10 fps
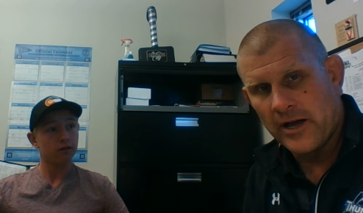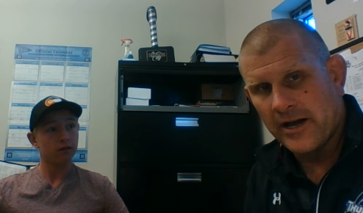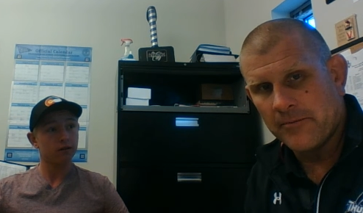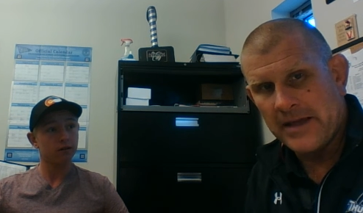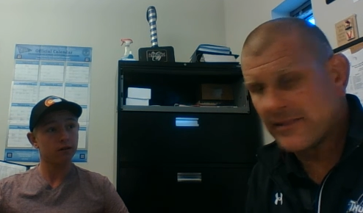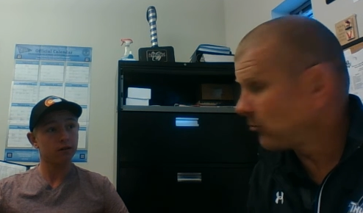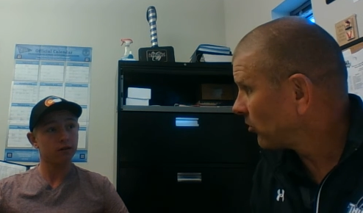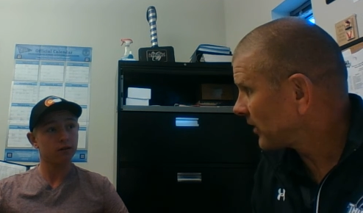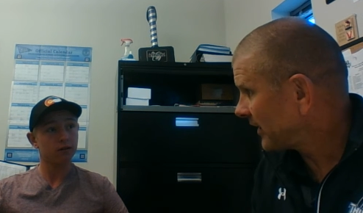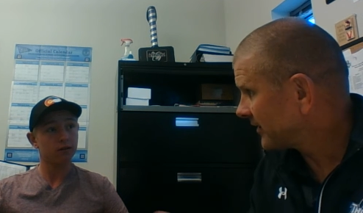Speaker 1: um, and then
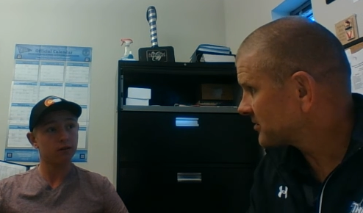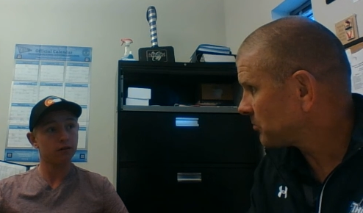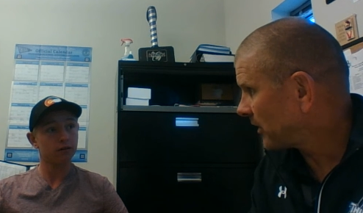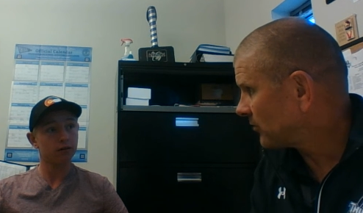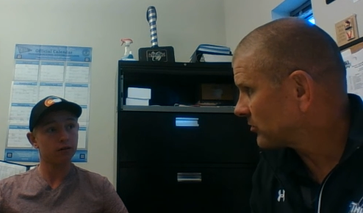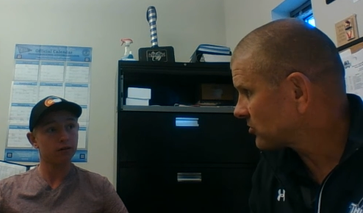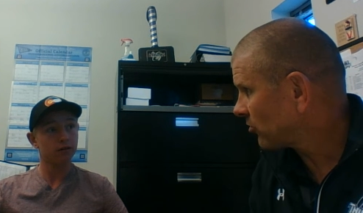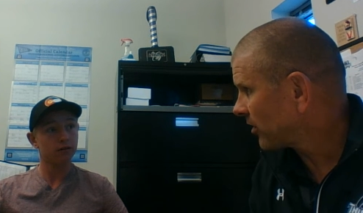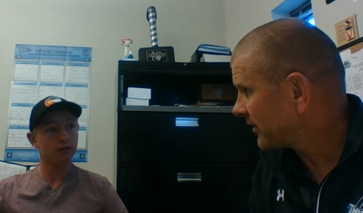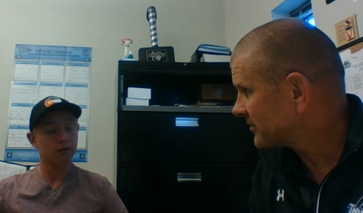we'll kind of explain what's
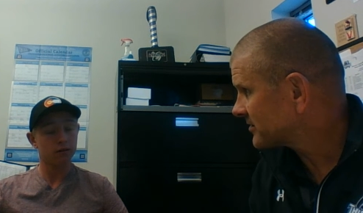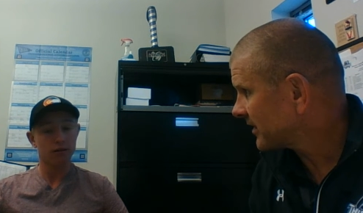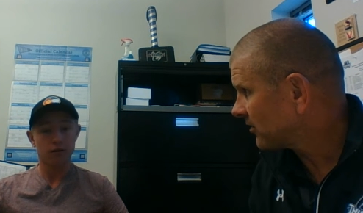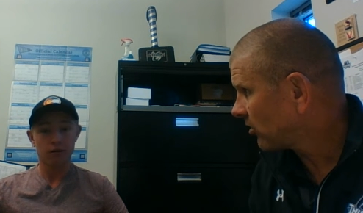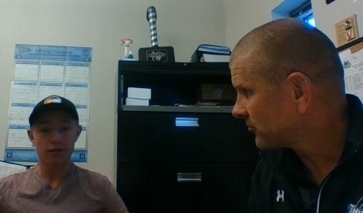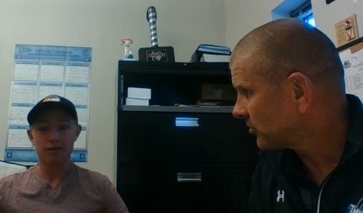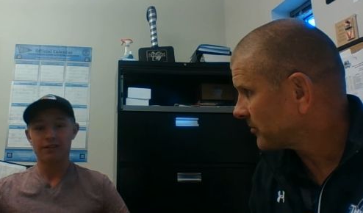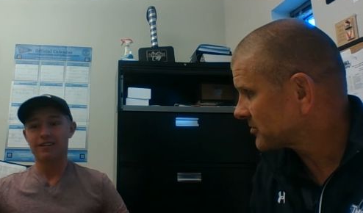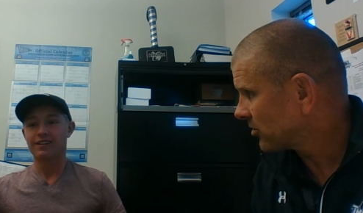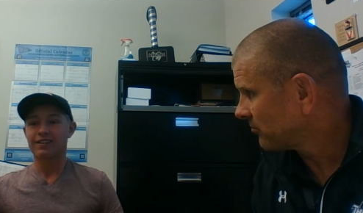going on at the state golf
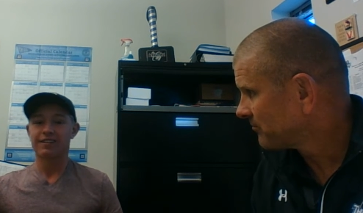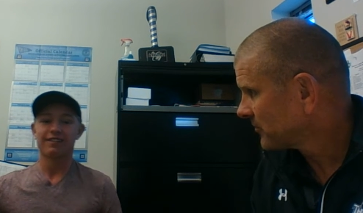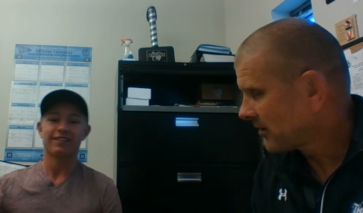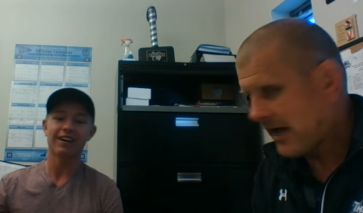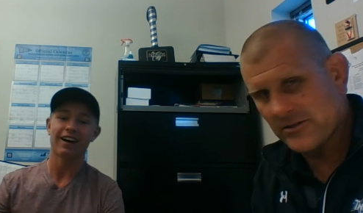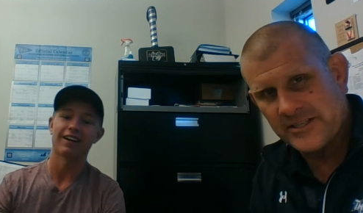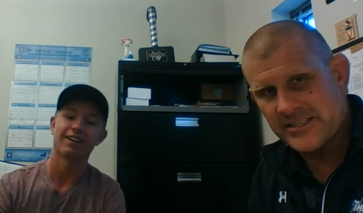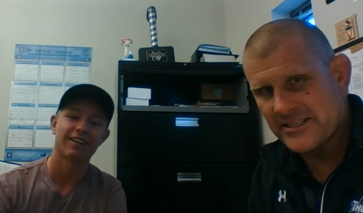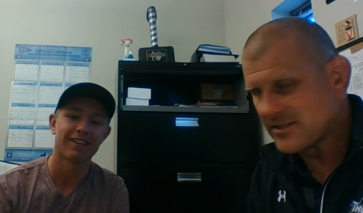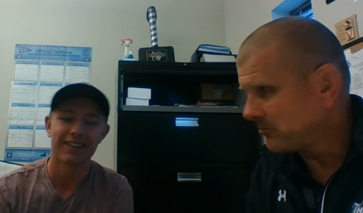tournament. So, how's the
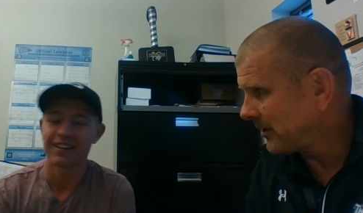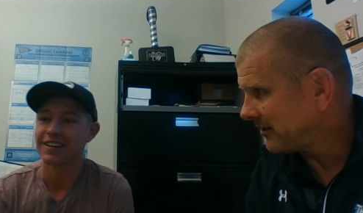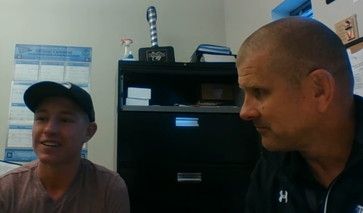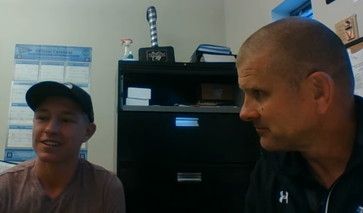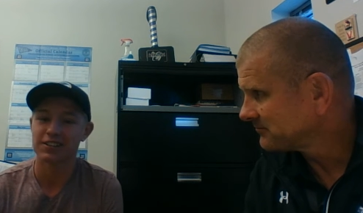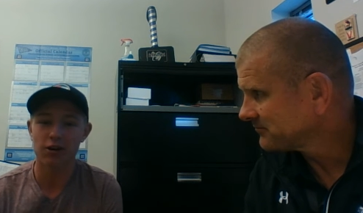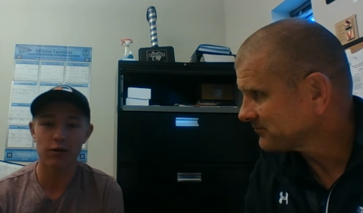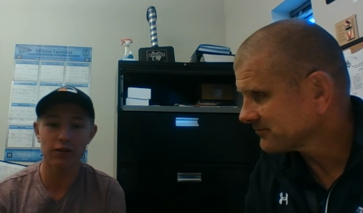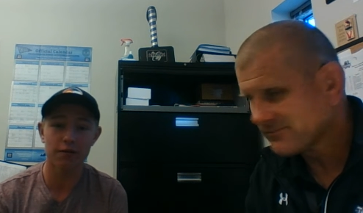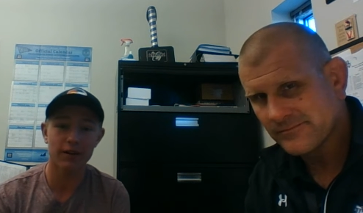season been? So
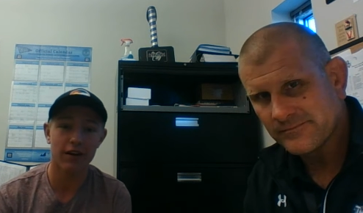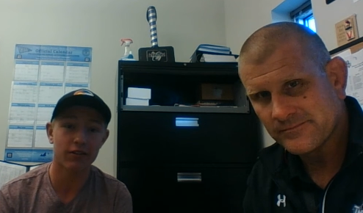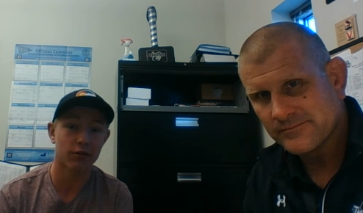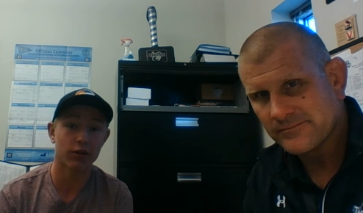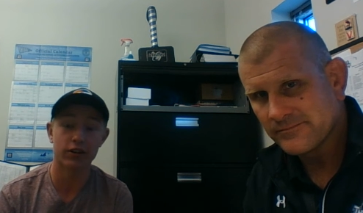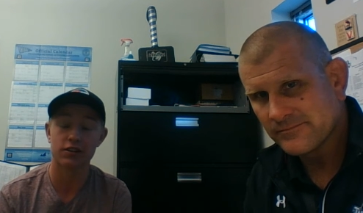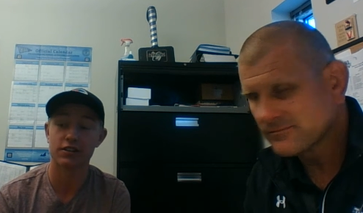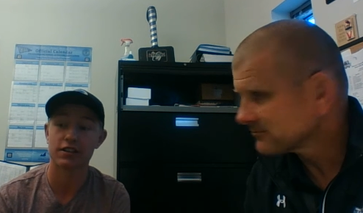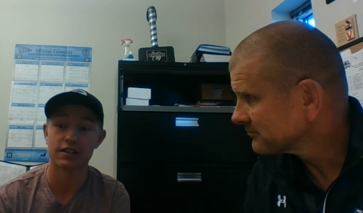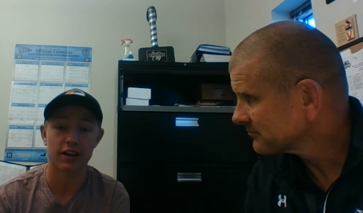we've been having a really good
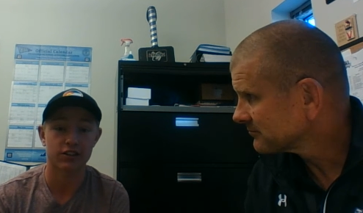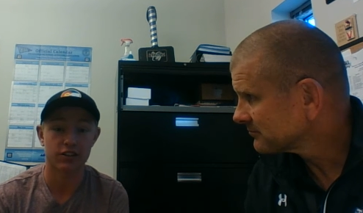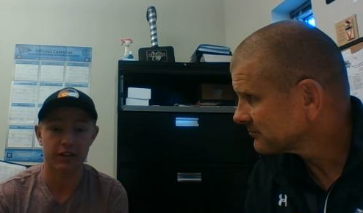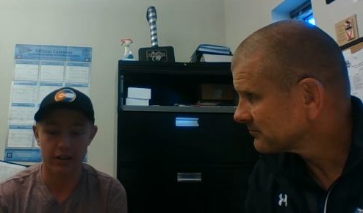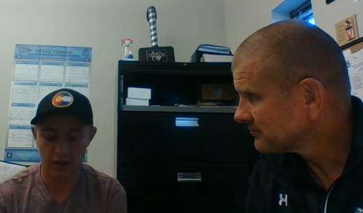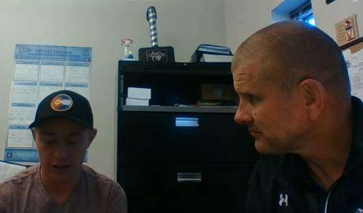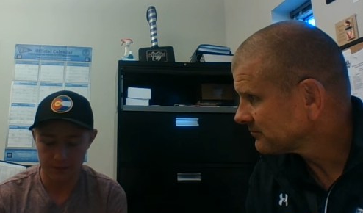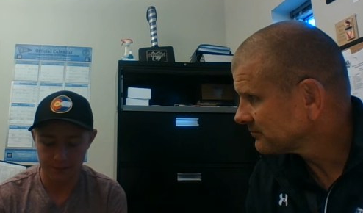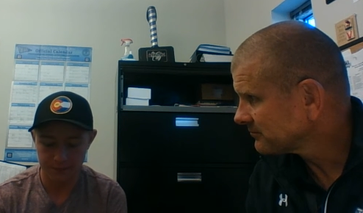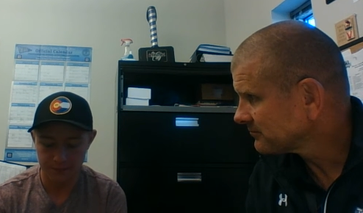season
Speaker 2: actually.
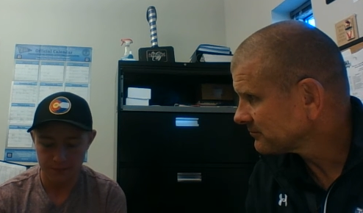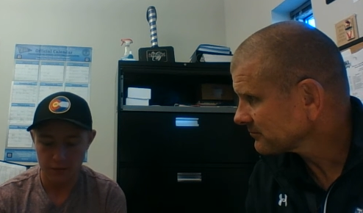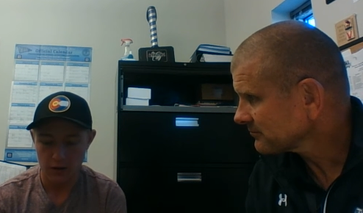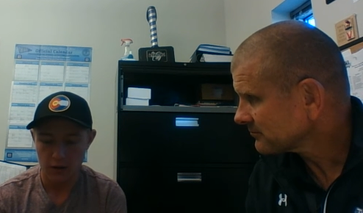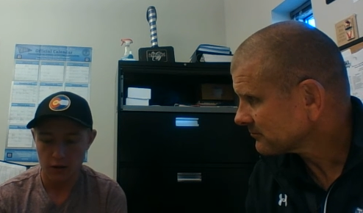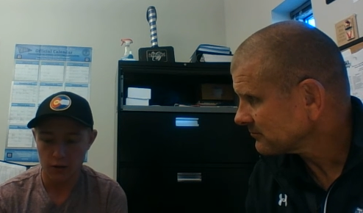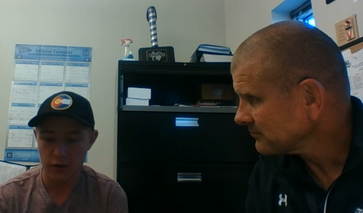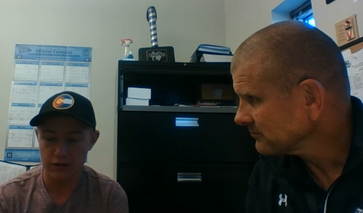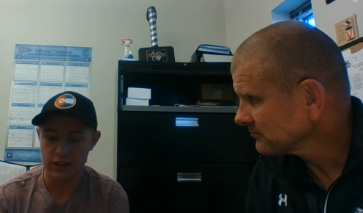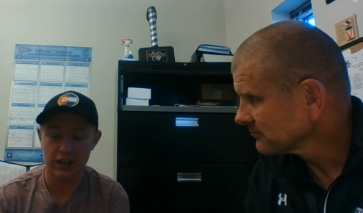Um,
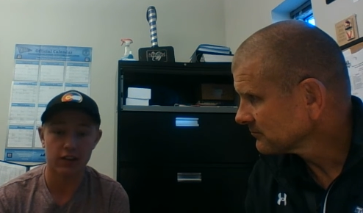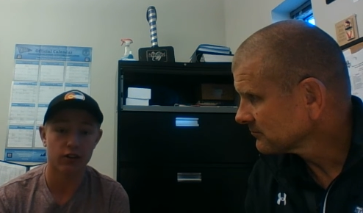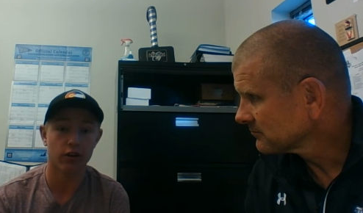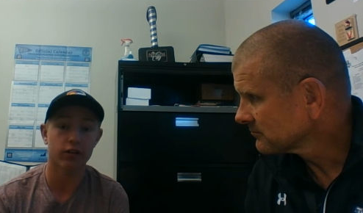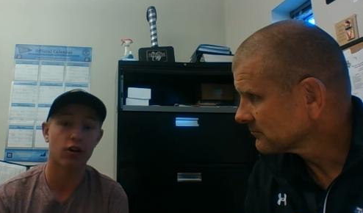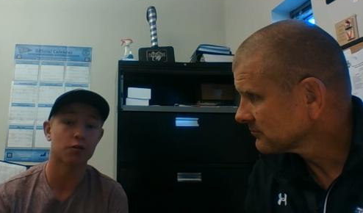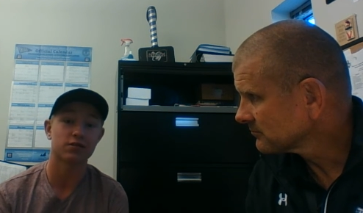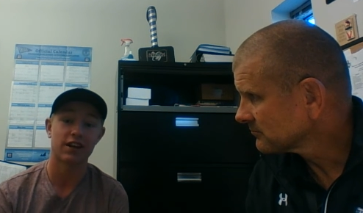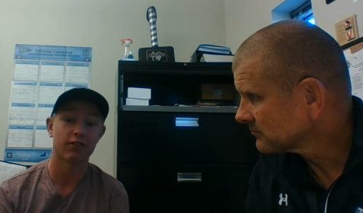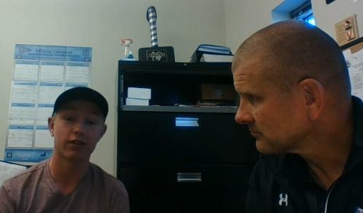we've taken third in
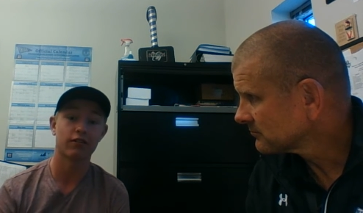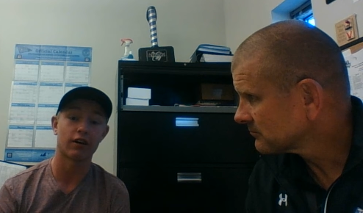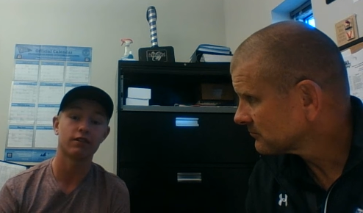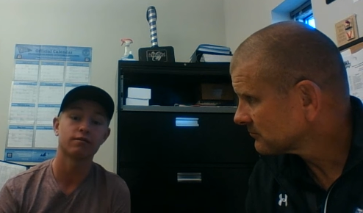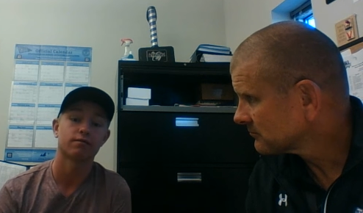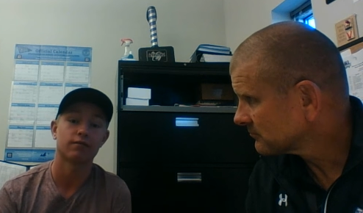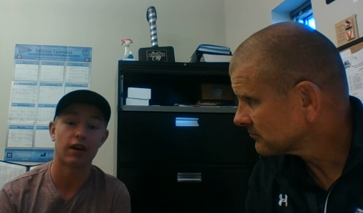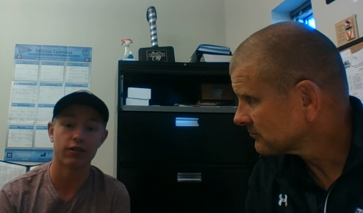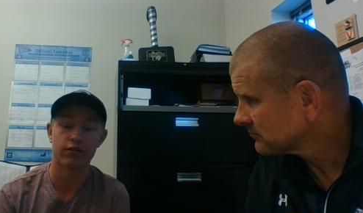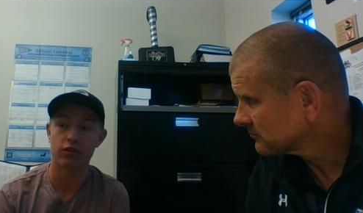almost every event,
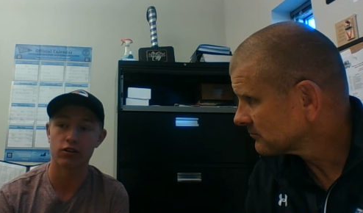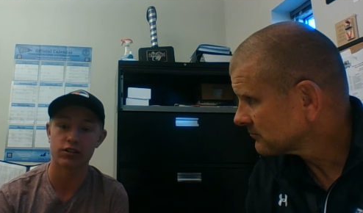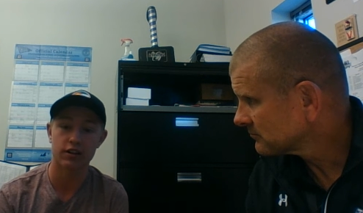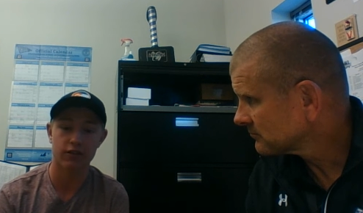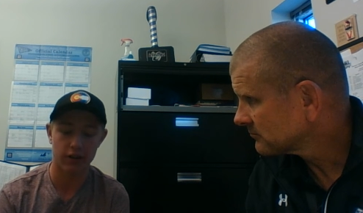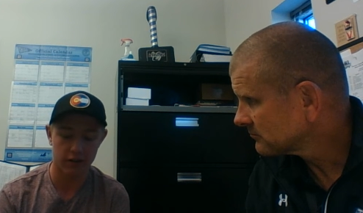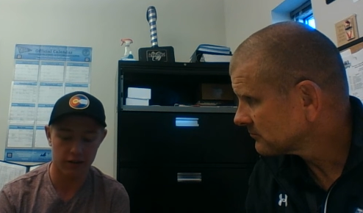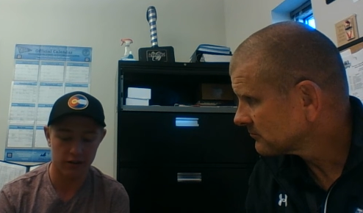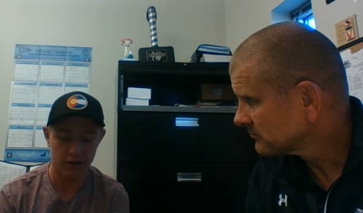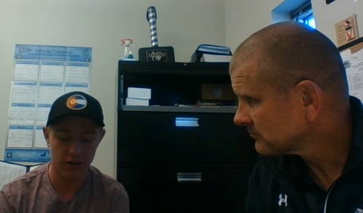every varsity event
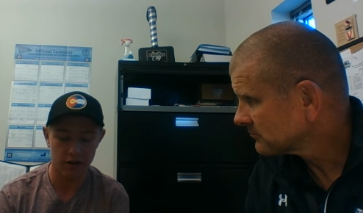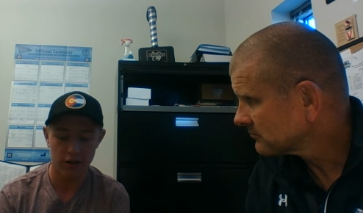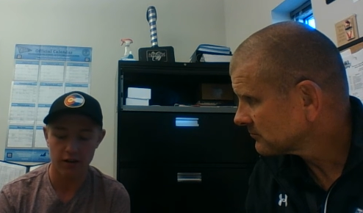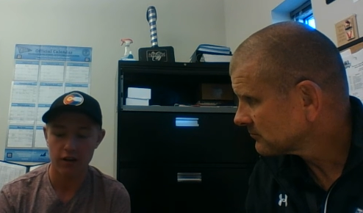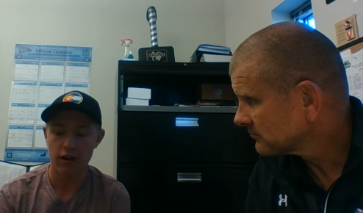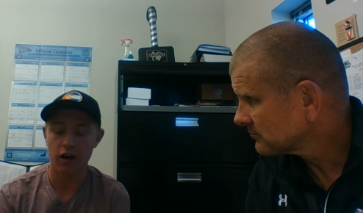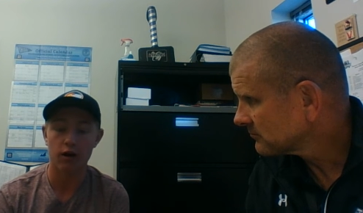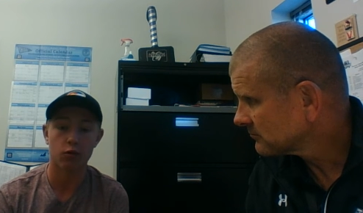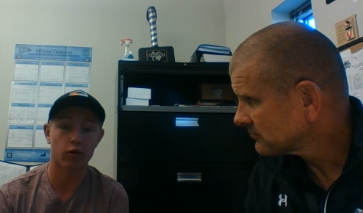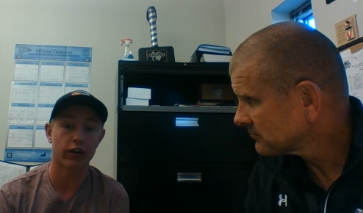this year. Um, we're